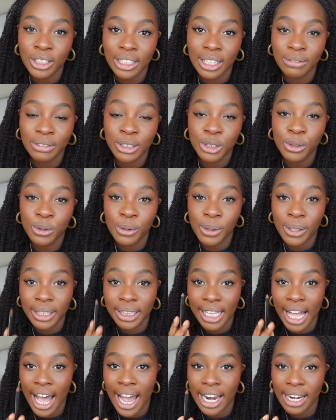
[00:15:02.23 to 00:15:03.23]
love to
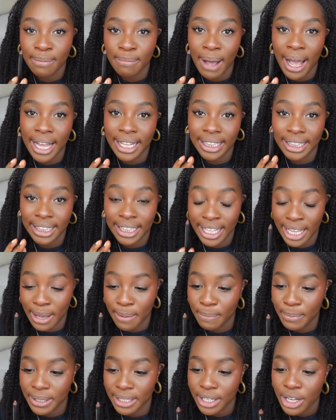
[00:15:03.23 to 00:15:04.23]
line my
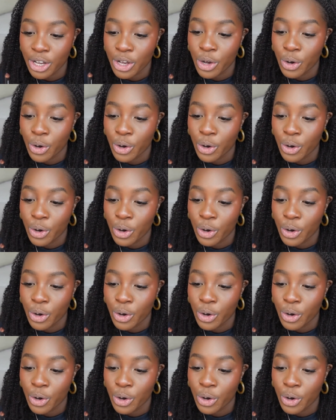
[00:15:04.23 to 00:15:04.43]
lips